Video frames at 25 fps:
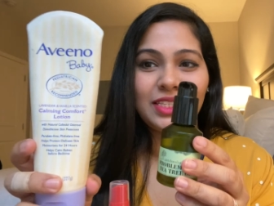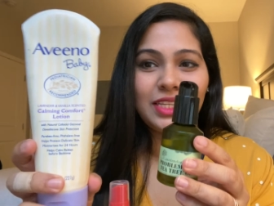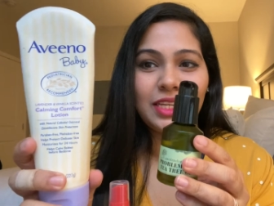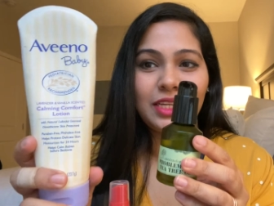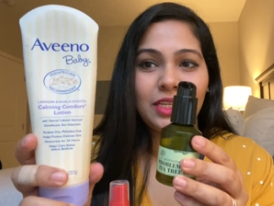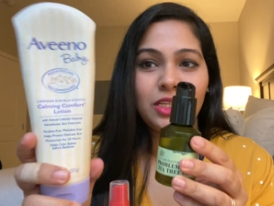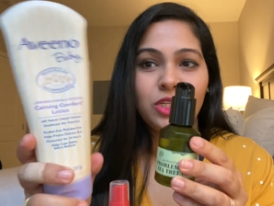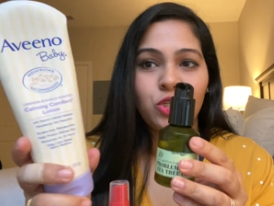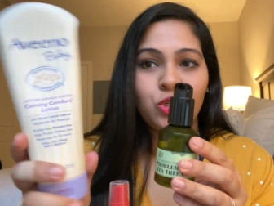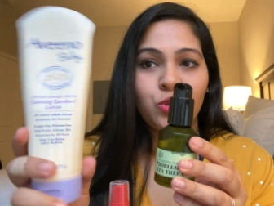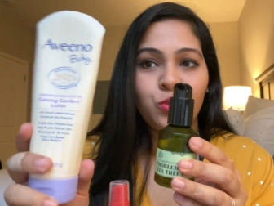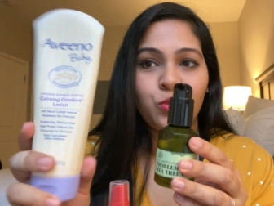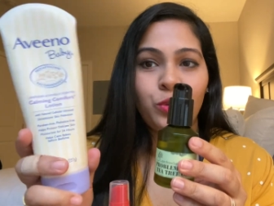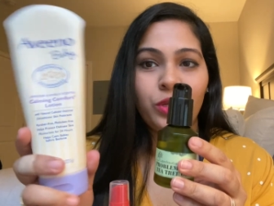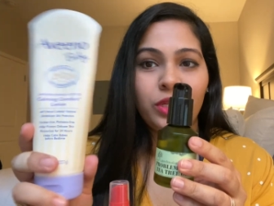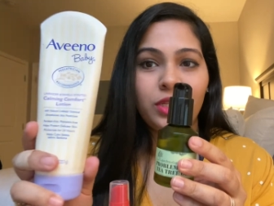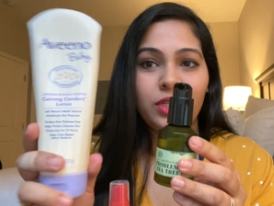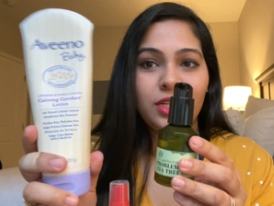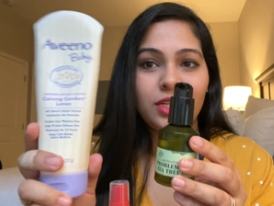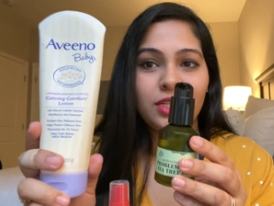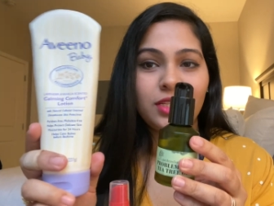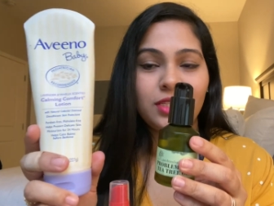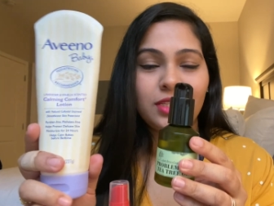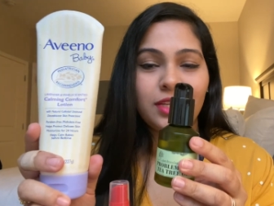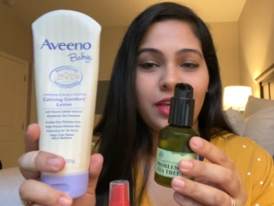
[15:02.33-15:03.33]
it with
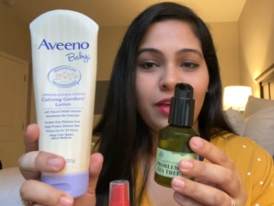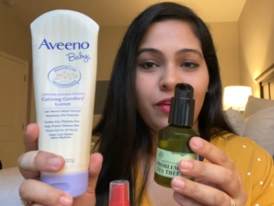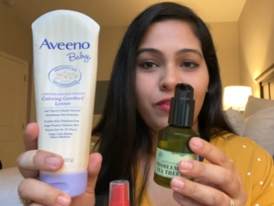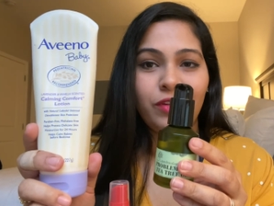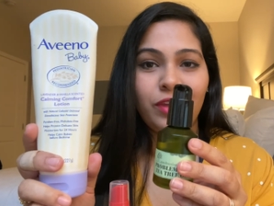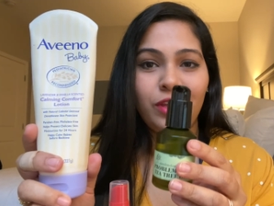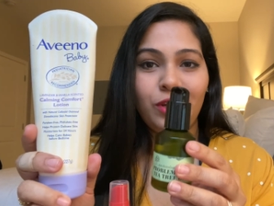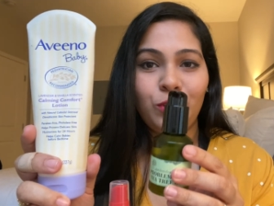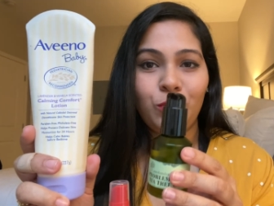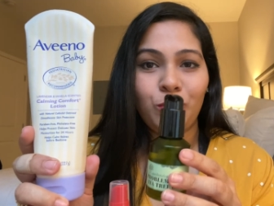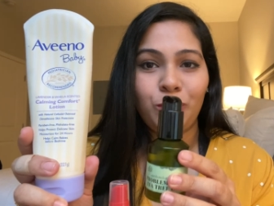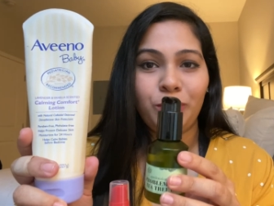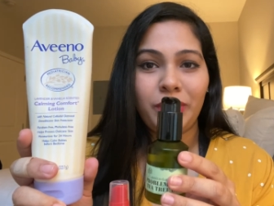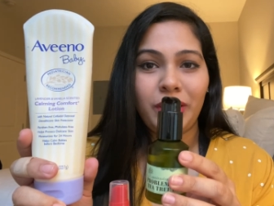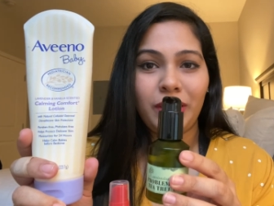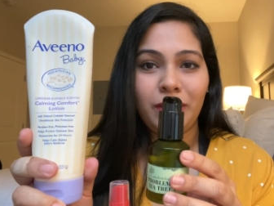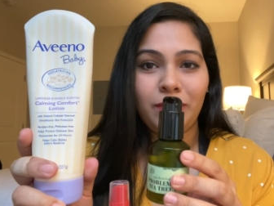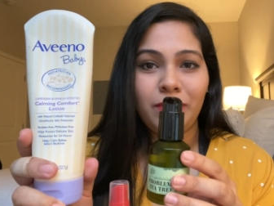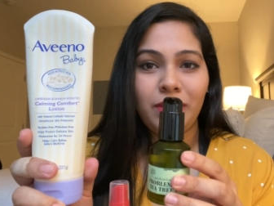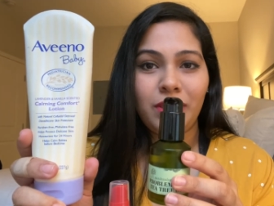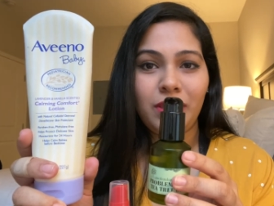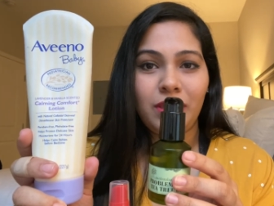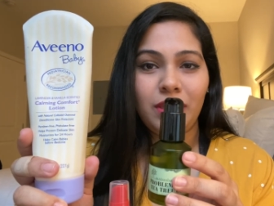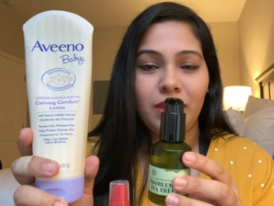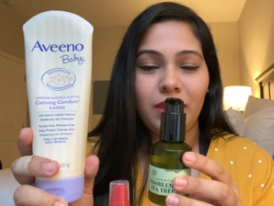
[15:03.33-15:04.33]
this Aveeno
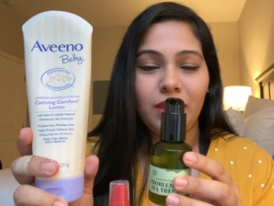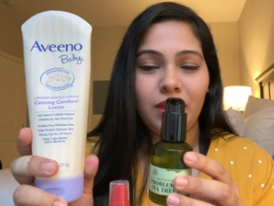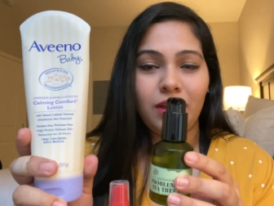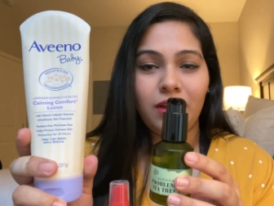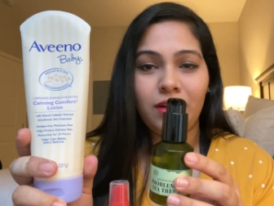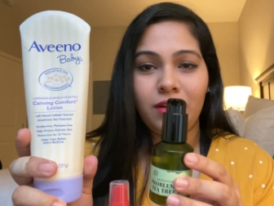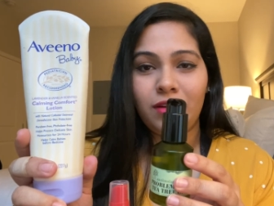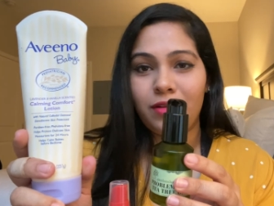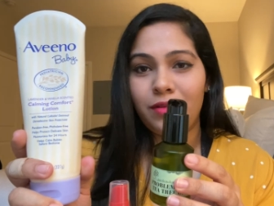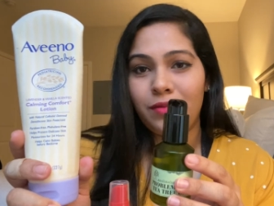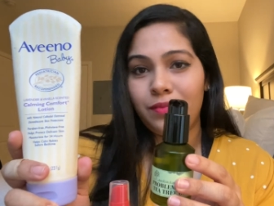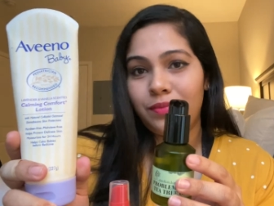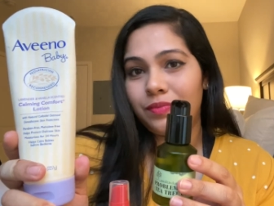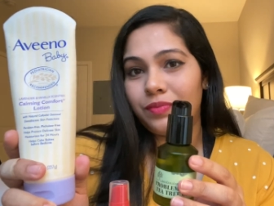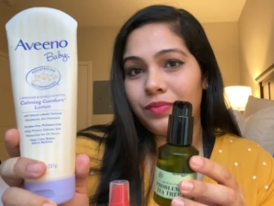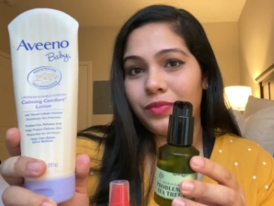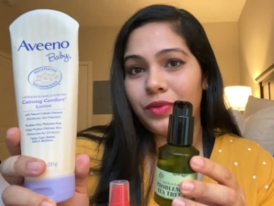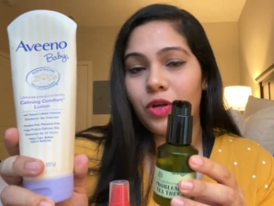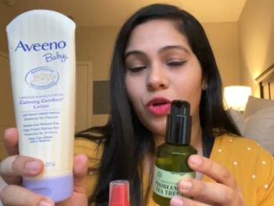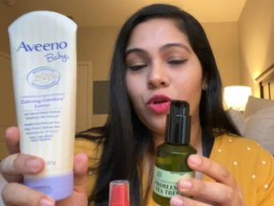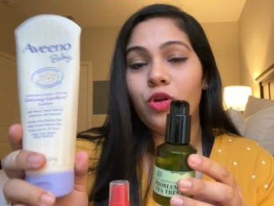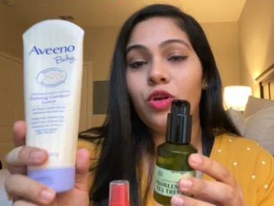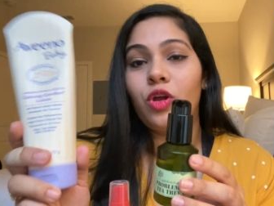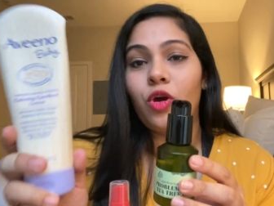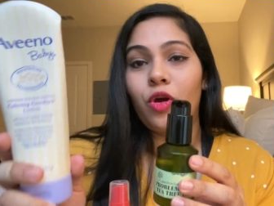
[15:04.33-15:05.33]
Baby
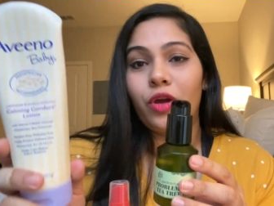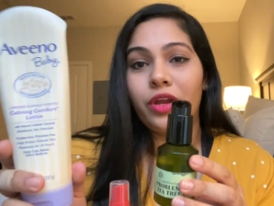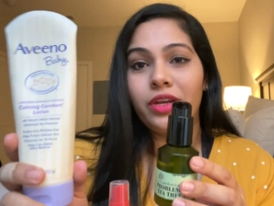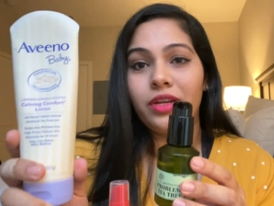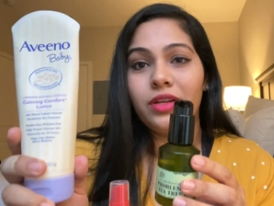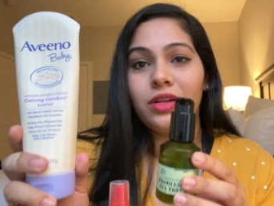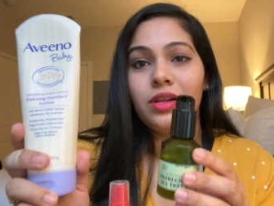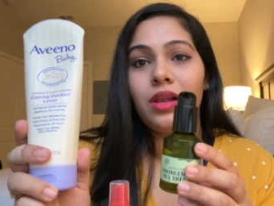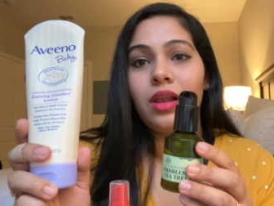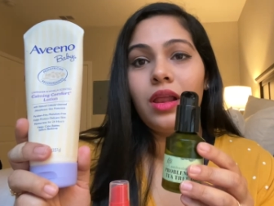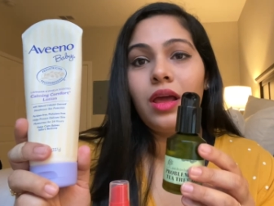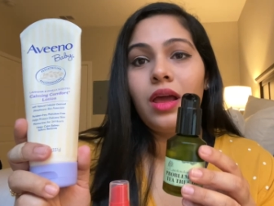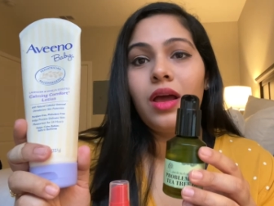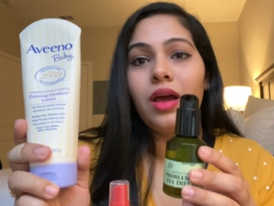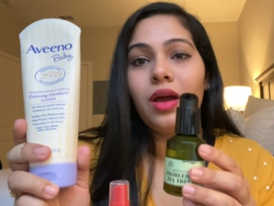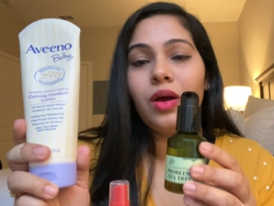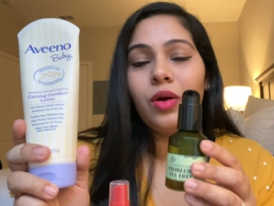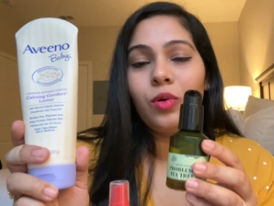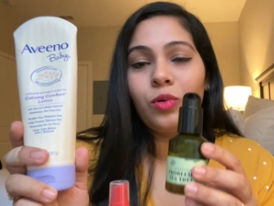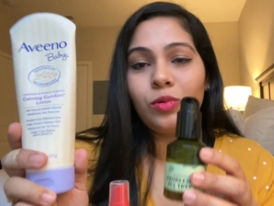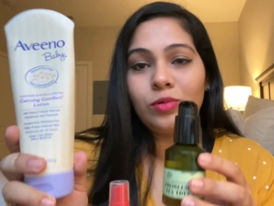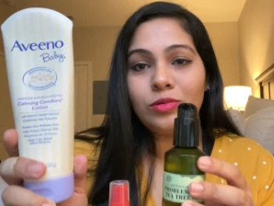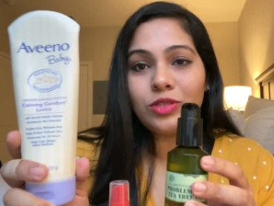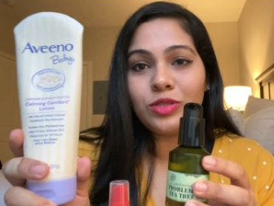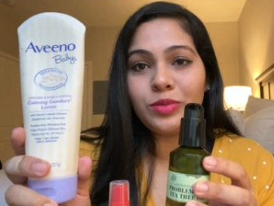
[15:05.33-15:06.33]
colloidal
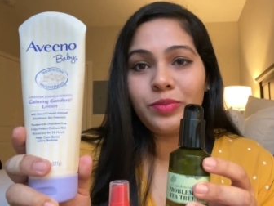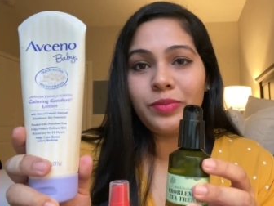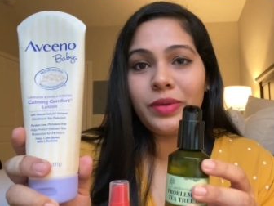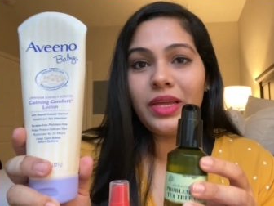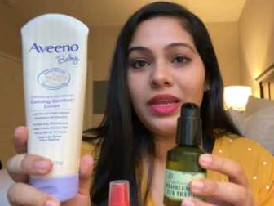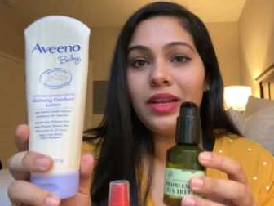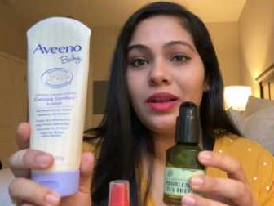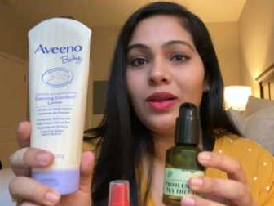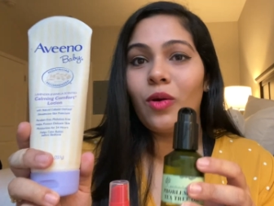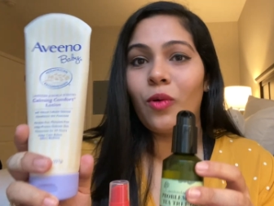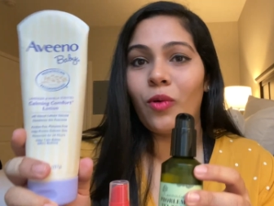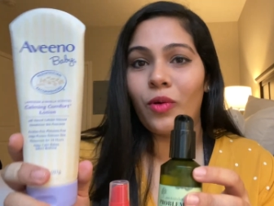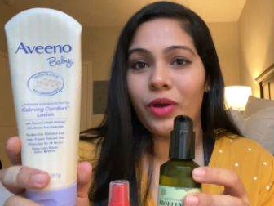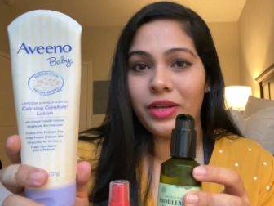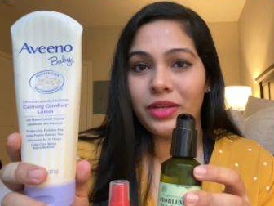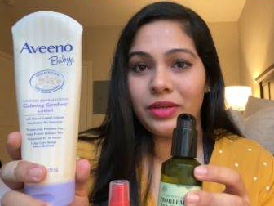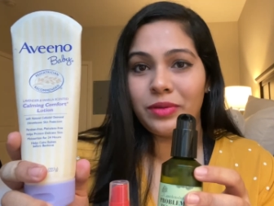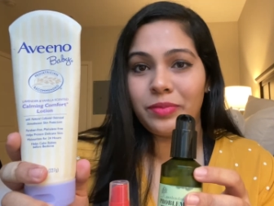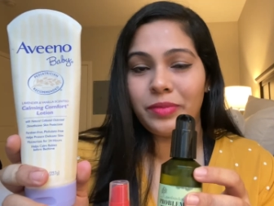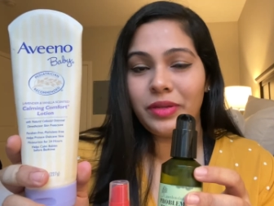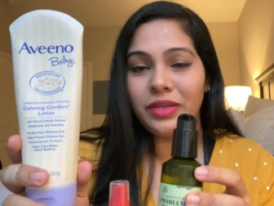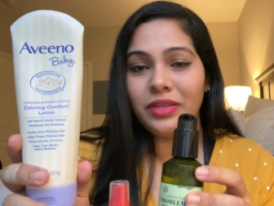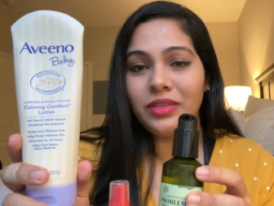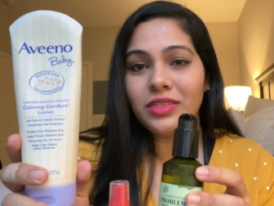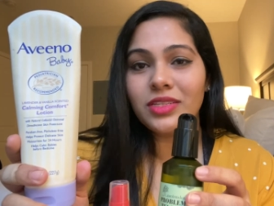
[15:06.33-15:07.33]
oatmeal
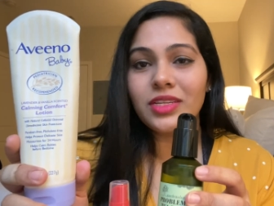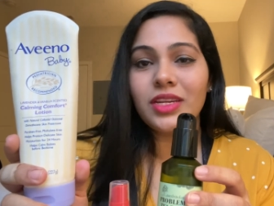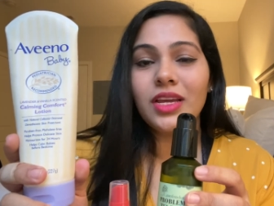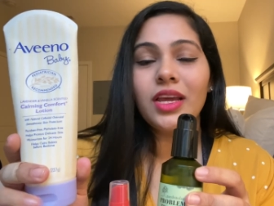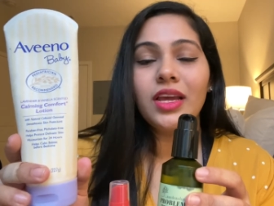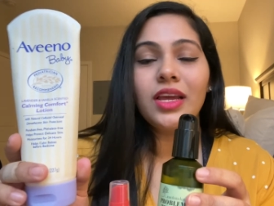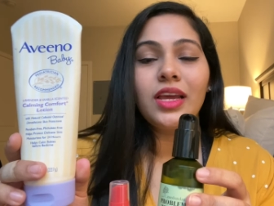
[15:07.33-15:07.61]
ointment.